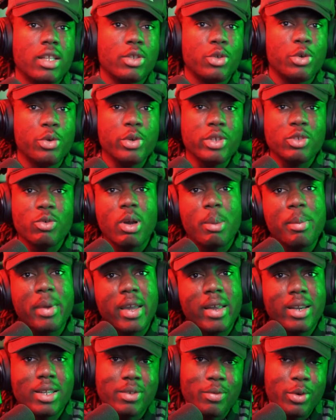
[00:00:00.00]
reason why I'm
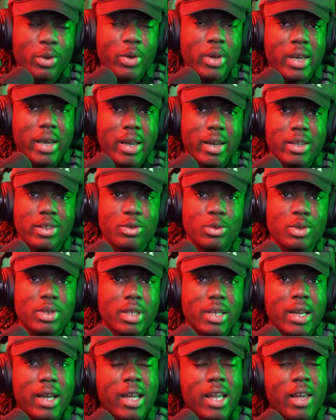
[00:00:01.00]
making this video again is to
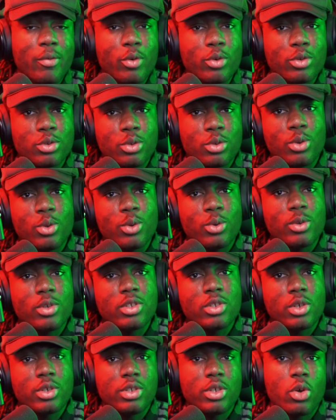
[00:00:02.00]
say that FL Studio is
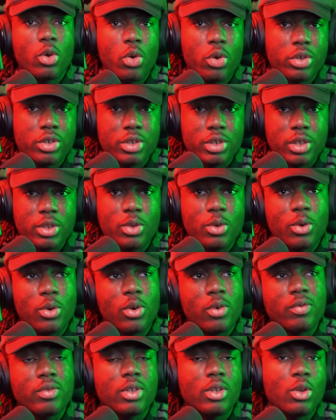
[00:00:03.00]
not the originator
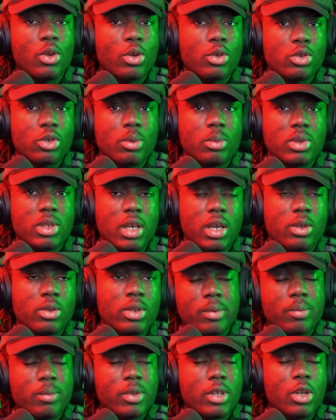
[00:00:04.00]
of the log drum sound.
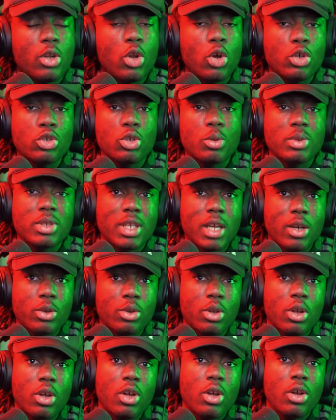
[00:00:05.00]
The log drum
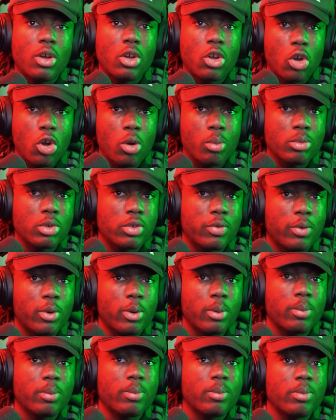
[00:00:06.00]
sound comes
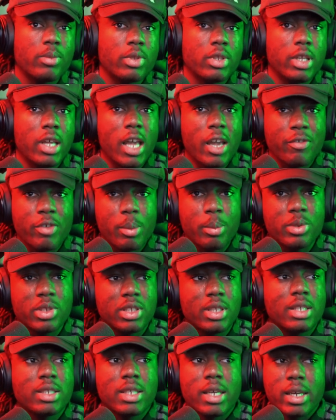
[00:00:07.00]
from the FM
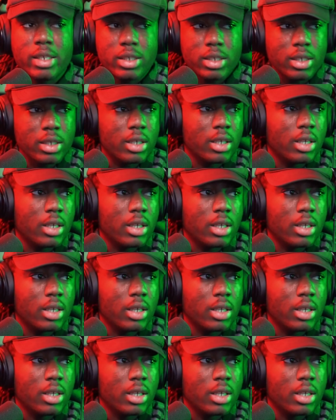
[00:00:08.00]
synthesizer.